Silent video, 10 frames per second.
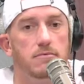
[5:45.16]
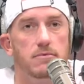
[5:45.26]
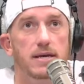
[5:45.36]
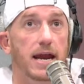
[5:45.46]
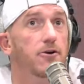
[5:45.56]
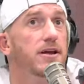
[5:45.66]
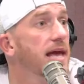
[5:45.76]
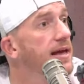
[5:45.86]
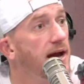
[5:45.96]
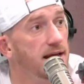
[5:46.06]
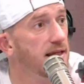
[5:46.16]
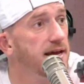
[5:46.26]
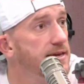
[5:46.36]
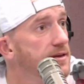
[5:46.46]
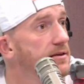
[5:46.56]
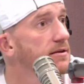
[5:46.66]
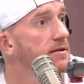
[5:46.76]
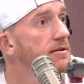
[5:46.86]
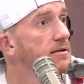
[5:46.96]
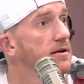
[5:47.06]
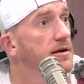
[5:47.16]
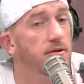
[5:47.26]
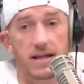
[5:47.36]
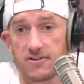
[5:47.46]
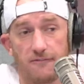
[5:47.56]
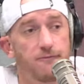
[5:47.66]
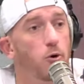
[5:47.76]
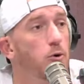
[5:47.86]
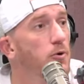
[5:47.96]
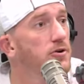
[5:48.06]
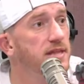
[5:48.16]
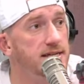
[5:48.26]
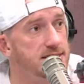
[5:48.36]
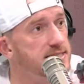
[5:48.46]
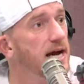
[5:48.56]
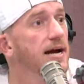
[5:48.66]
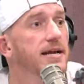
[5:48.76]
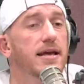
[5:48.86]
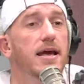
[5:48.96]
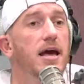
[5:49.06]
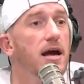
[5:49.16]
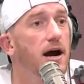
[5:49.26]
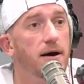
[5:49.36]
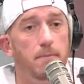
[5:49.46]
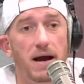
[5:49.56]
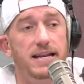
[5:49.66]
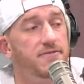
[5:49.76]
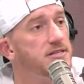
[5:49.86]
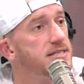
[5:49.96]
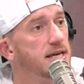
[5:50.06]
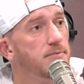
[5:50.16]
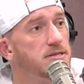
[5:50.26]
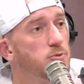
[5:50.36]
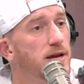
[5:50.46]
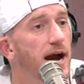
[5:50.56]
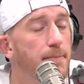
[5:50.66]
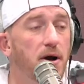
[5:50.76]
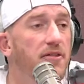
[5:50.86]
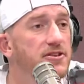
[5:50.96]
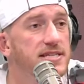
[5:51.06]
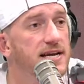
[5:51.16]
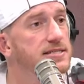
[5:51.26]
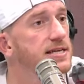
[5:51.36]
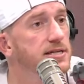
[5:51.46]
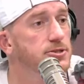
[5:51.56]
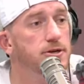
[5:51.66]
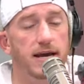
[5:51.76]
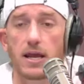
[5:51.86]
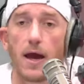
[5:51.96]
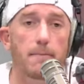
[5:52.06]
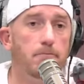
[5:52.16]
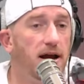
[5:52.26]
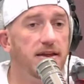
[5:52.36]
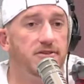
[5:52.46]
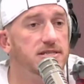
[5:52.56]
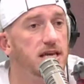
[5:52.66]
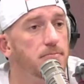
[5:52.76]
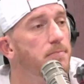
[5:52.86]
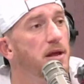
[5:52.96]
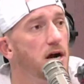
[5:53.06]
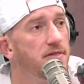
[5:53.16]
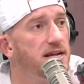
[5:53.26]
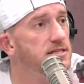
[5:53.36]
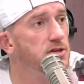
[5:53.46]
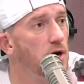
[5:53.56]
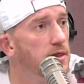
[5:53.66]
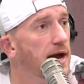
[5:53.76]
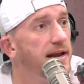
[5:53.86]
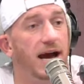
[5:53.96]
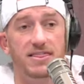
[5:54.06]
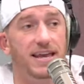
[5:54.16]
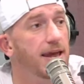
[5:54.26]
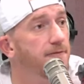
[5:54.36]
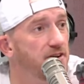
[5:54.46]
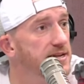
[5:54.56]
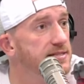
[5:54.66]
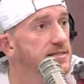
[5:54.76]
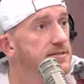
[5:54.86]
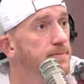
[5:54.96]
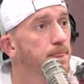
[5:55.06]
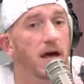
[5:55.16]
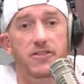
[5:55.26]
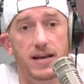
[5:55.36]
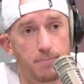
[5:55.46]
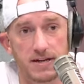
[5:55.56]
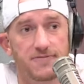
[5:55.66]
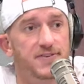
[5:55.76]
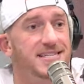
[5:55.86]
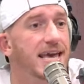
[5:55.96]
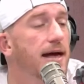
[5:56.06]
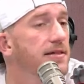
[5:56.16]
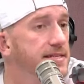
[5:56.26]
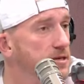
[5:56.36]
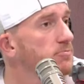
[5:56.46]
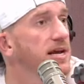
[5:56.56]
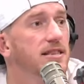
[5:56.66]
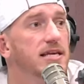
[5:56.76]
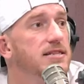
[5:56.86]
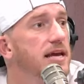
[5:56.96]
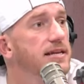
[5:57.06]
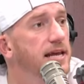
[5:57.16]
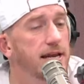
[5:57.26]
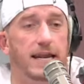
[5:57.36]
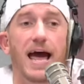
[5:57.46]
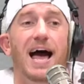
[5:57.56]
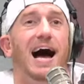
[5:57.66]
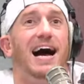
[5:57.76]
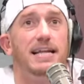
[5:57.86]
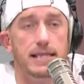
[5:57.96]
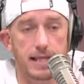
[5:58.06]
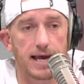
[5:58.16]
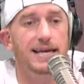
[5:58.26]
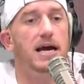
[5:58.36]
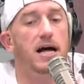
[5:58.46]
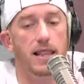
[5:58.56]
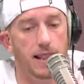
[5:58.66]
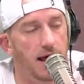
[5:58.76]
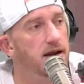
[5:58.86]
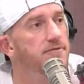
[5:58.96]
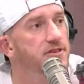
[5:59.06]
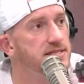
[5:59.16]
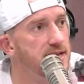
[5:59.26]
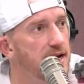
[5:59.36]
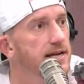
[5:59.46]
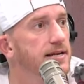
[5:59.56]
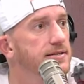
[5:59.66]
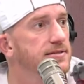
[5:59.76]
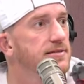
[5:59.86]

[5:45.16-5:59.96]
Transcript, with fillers: Carrier, I like. Uh, that's a forward that's signed. Uh, might even see him, as we hypothesized yesterday, might even see him a bit on that Staal line. I think he fits. I think he brings physicality, something I think they needed. I like a lot of the signings.